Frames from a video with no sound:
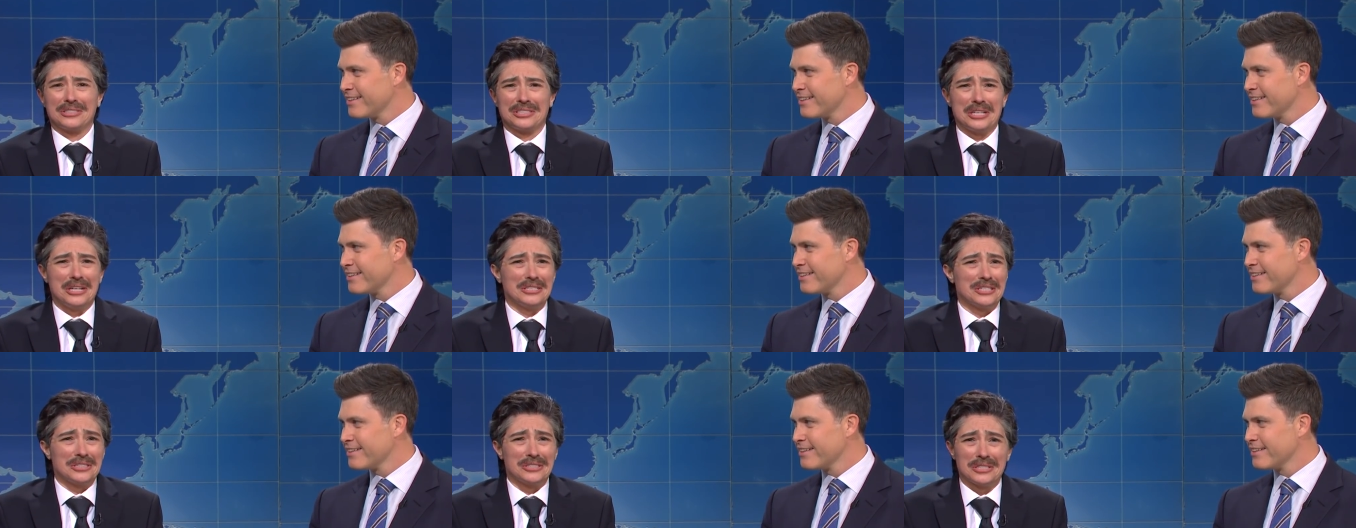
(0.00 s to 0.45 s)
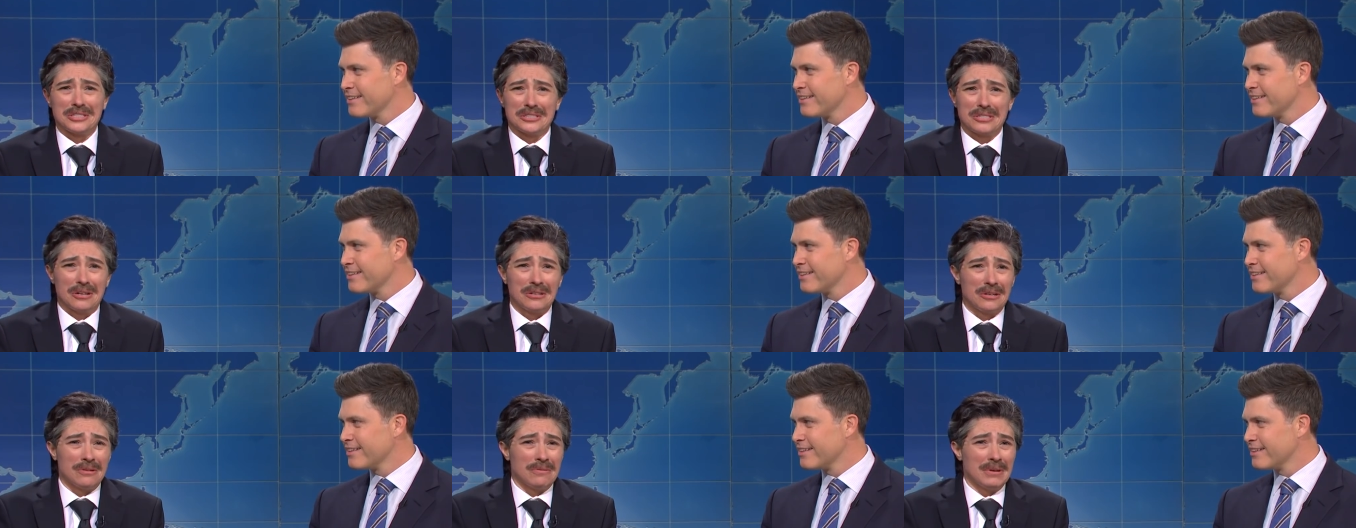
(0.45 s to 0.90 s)
Speaker 1: Jesus is
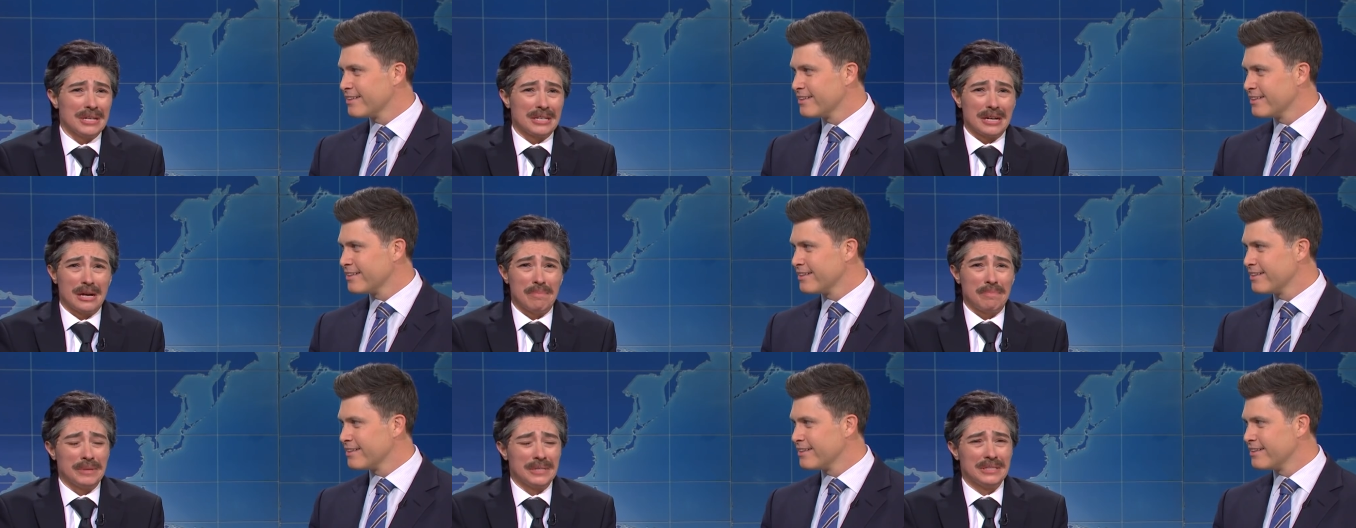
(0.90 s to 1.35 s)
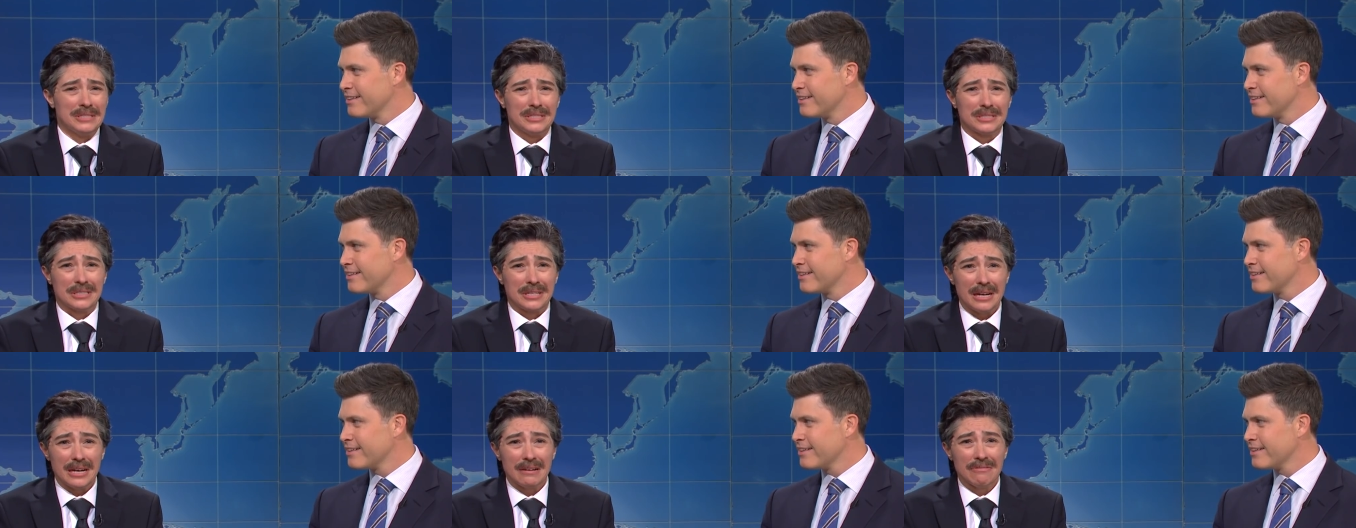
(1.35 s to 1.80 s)
gonna wake up in
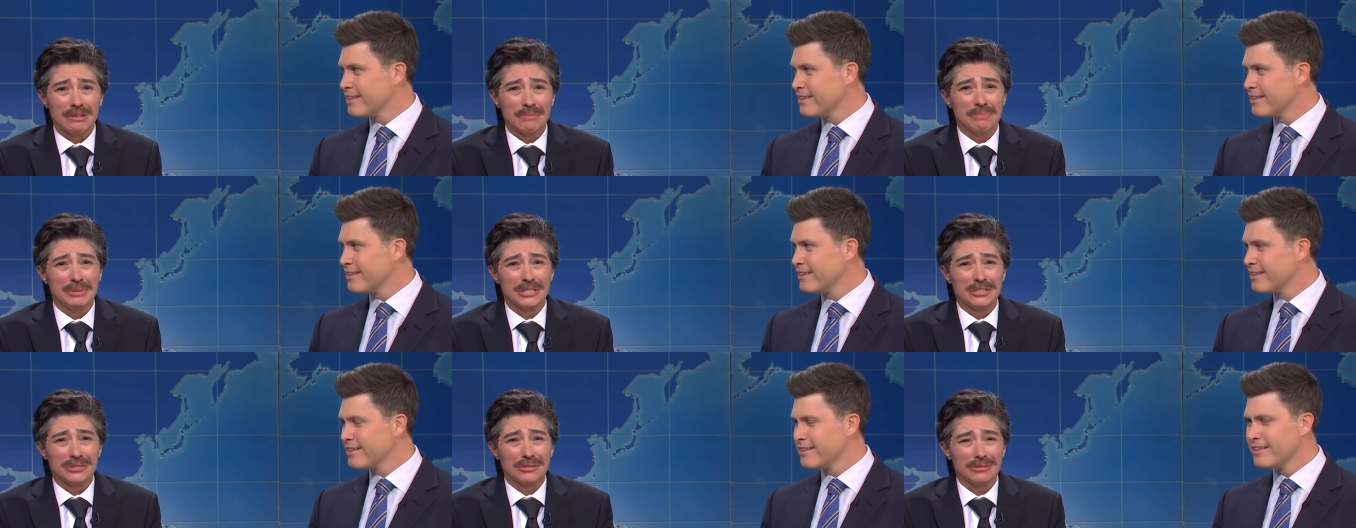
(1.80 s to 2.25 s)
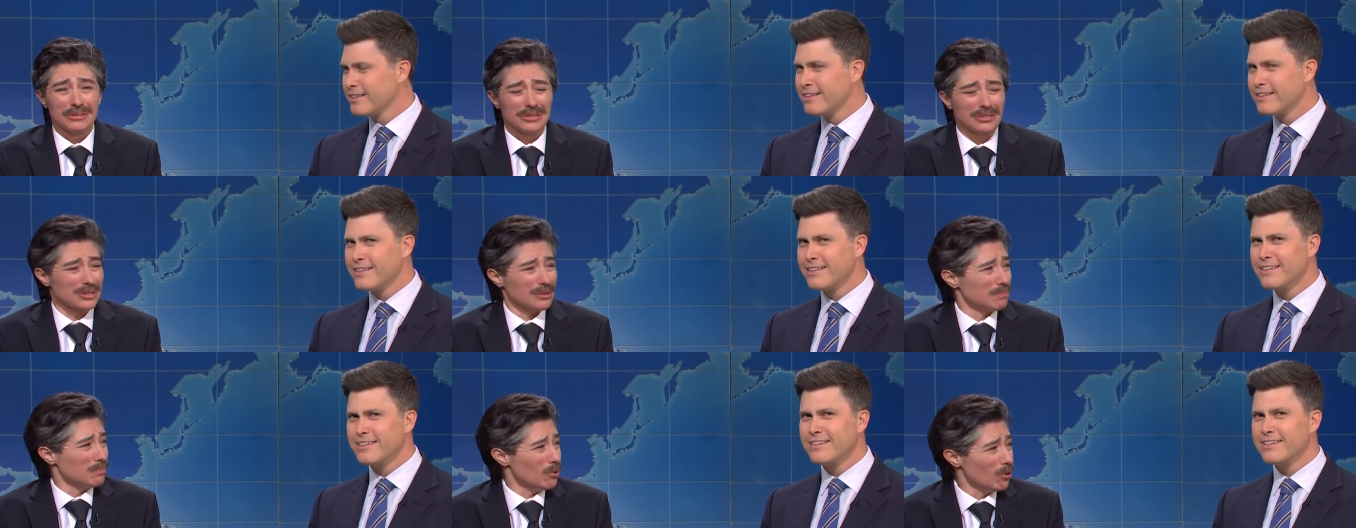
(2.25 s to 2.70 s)
his cave and be so
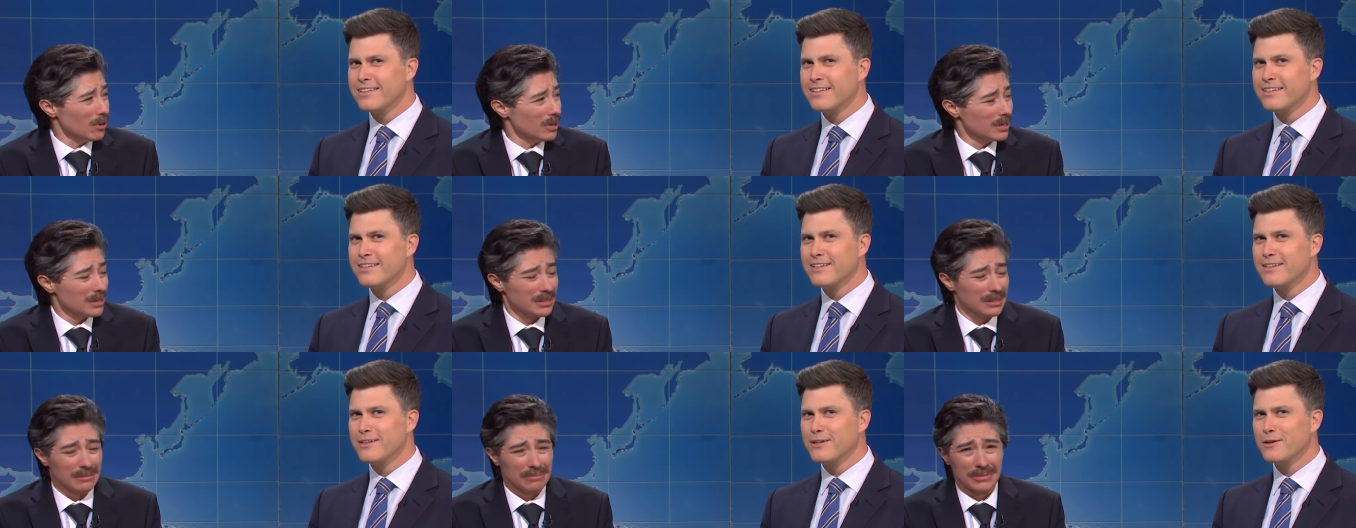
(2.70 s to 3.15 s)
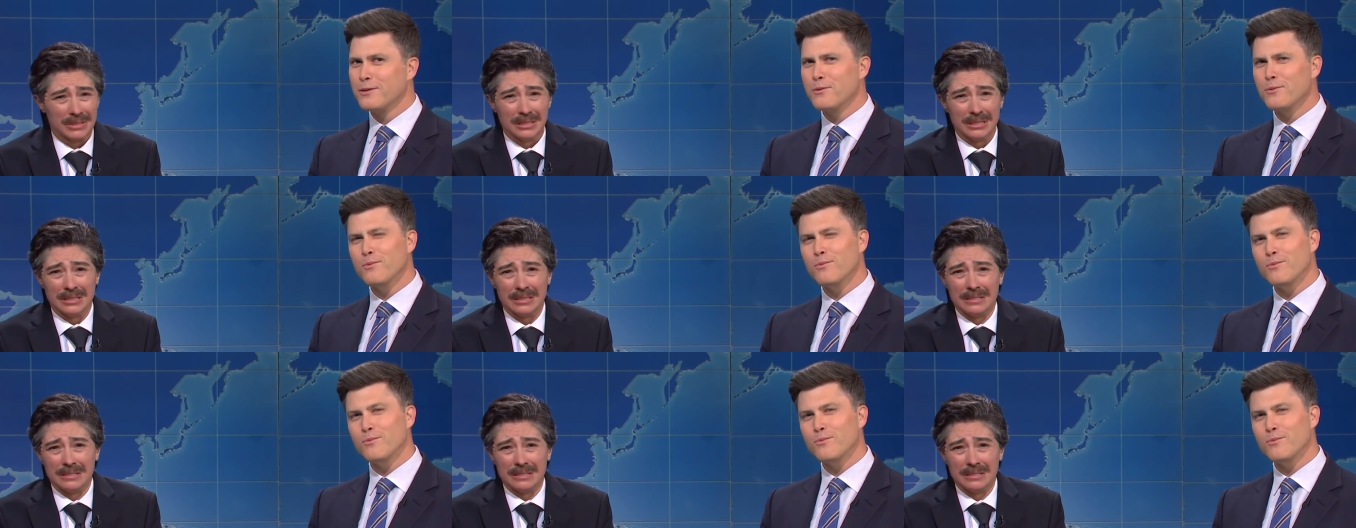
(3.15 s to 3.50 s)
disappointed in me.